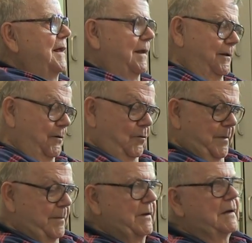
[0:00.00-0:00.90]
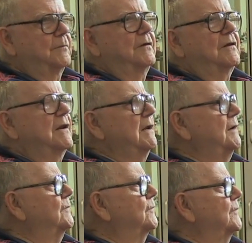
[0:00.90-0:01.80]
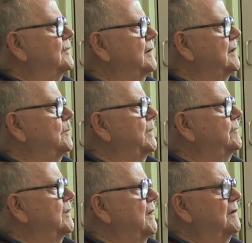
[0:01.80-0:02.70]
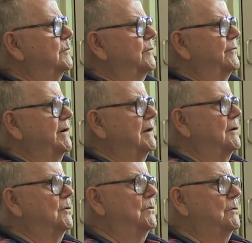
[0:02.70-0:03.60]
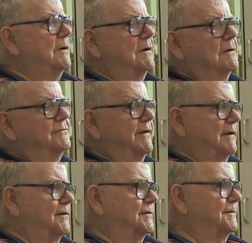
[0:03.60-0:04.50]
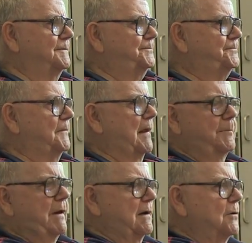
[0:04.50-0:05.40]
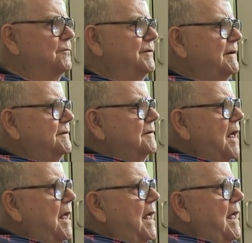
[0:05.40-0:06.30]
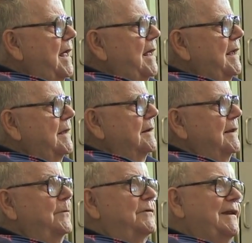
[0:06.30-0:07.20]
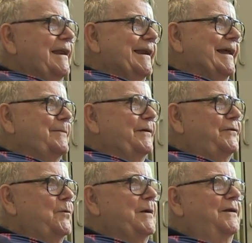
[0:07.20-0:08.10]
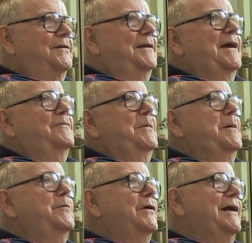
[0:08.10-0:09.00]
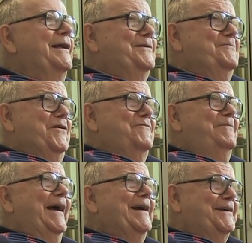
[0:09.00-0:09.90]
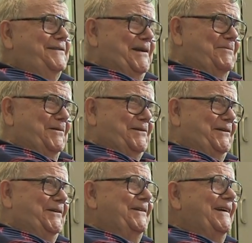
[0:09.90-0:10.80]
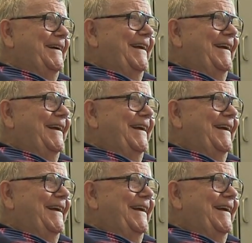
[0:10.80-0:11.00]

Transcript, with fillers: and you know, maybe up to the knees or just a little above the knees. It was a very low fence, a low fence. And he was leaning at me so much that I remember I had to move back a step or two